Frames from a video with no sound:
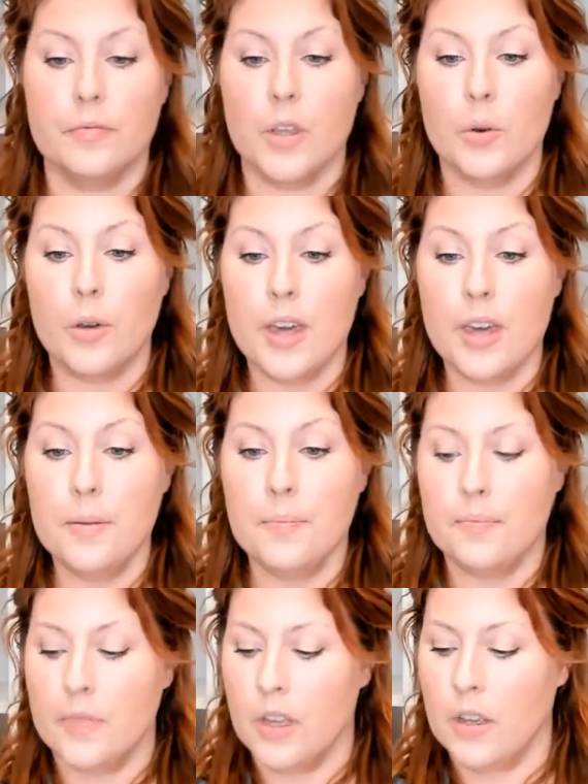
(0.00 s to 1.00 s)
Okay?
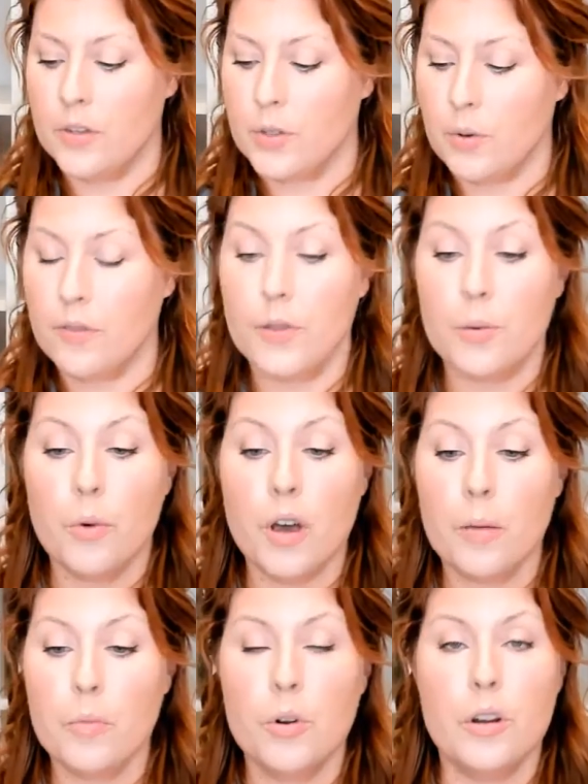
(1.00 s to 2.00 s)
So if you
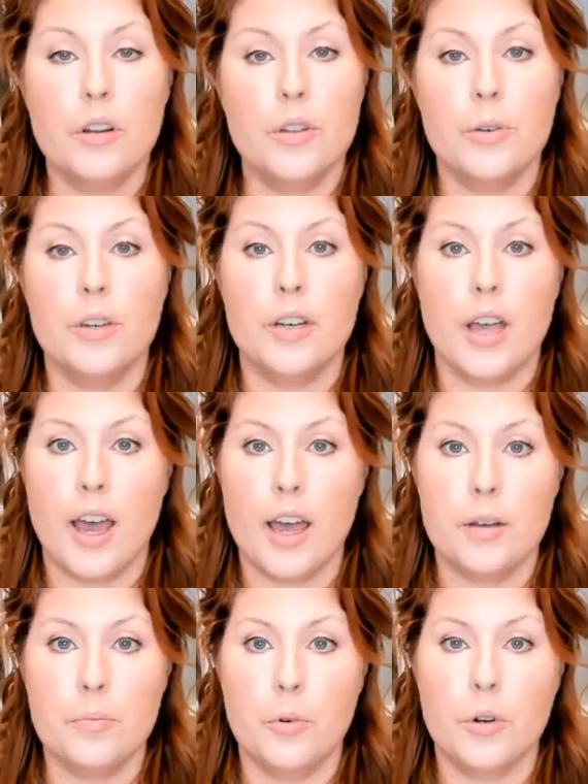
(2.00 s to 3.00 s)
want more, you can
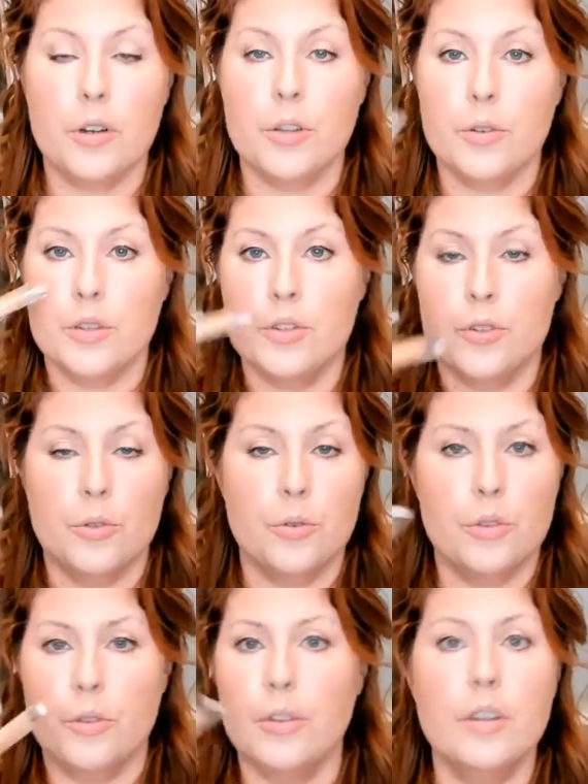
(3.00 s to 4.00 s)
add more. You
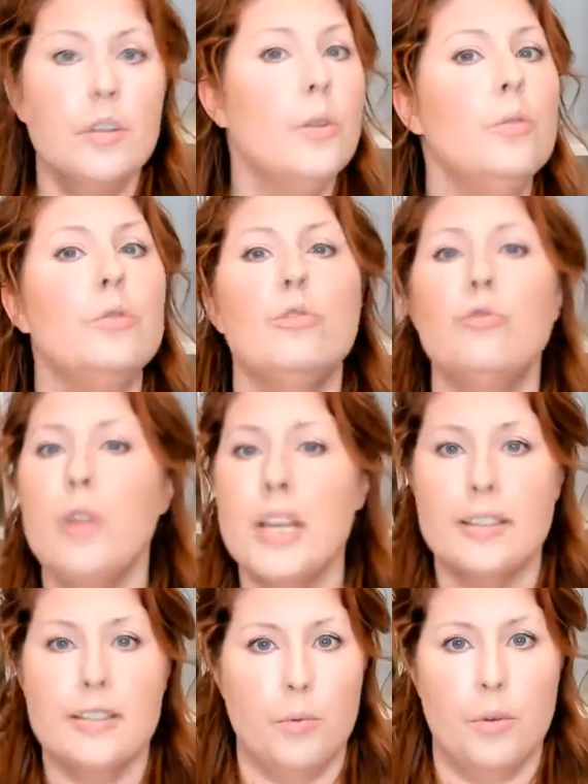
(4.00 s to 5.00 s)
can go
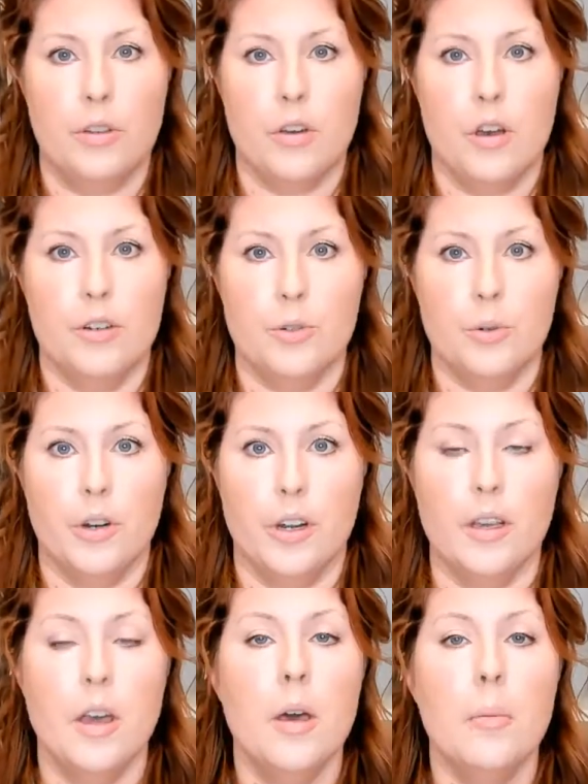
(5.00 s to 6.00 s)
crazy with
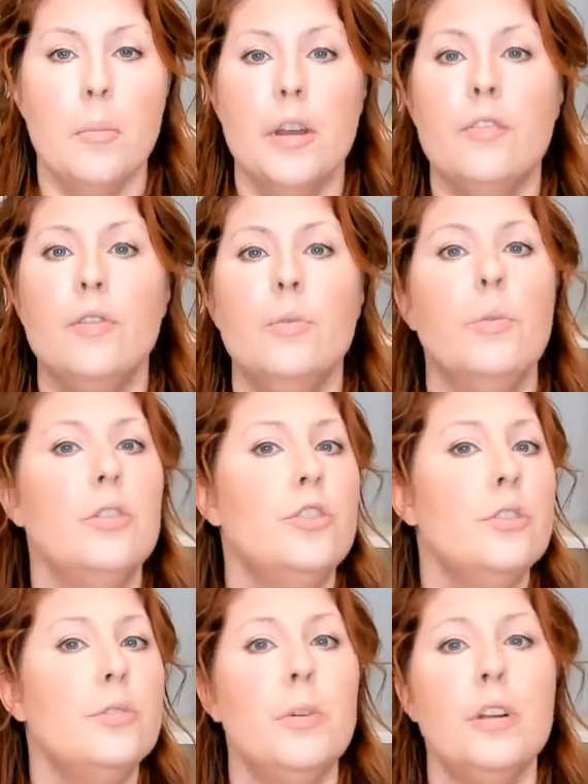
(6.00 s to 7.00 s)
contouring. But if you
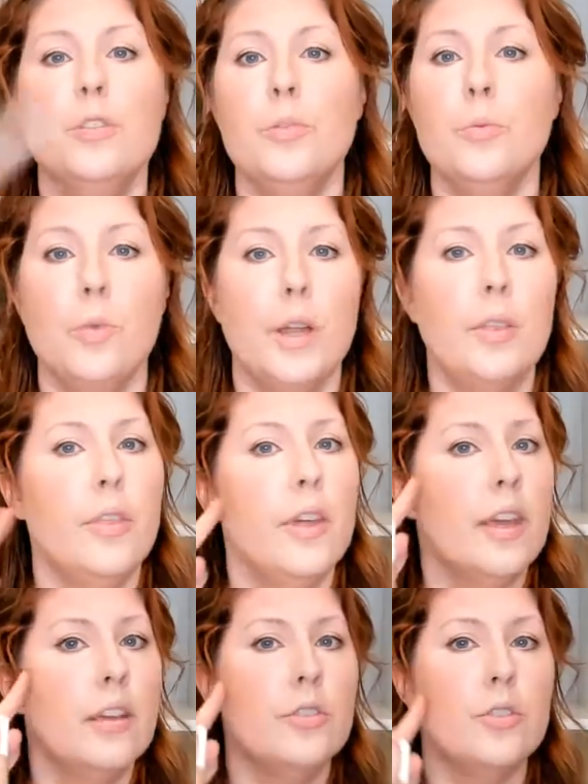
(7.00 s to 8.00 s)
just want to do one
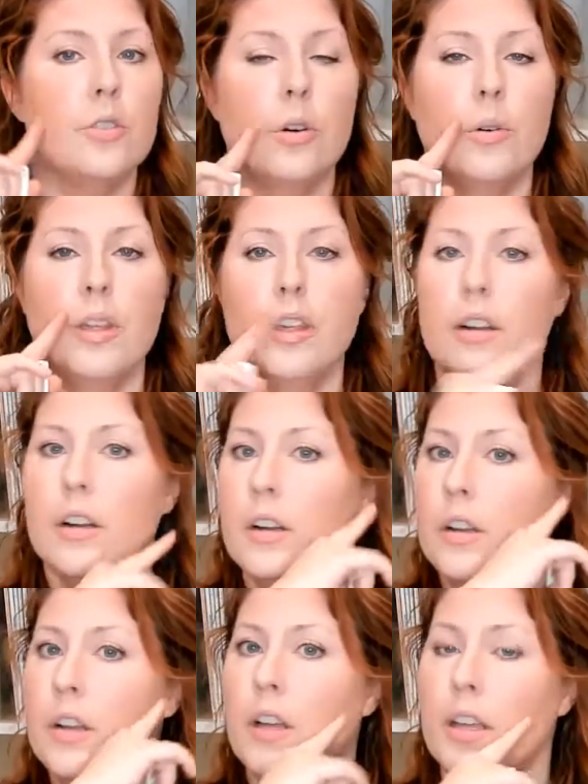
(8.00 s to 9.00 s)
thing, just go
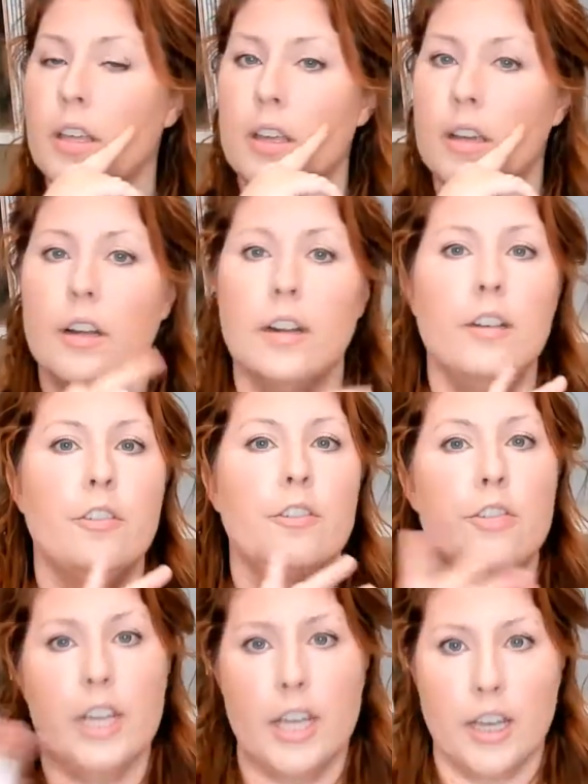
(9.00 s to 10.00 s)
here, here,
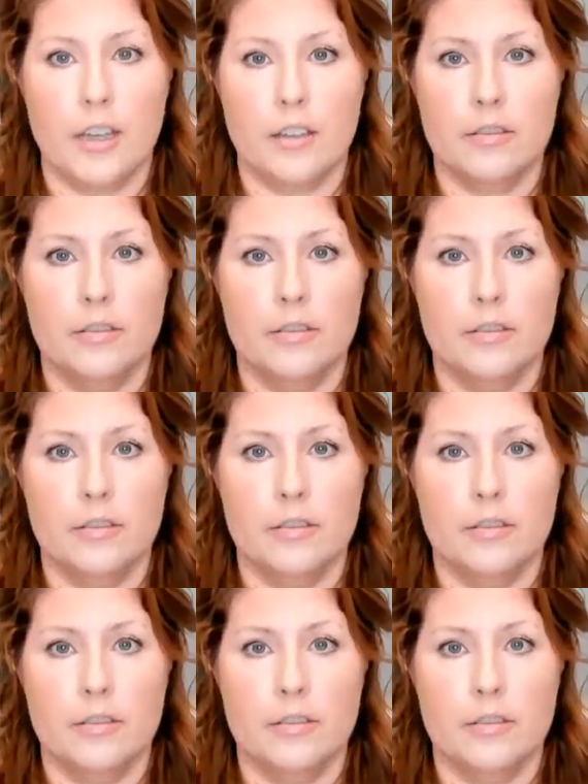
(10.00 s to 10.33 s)
Sydney.